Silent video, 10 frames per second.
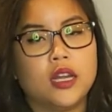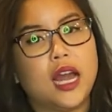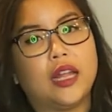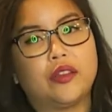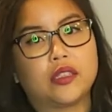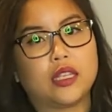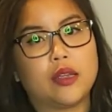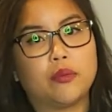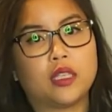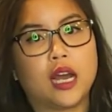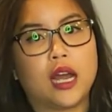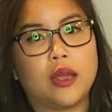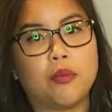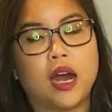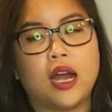At the same time,
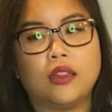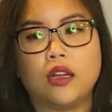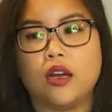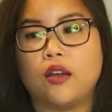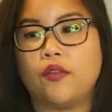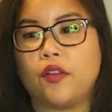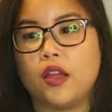I love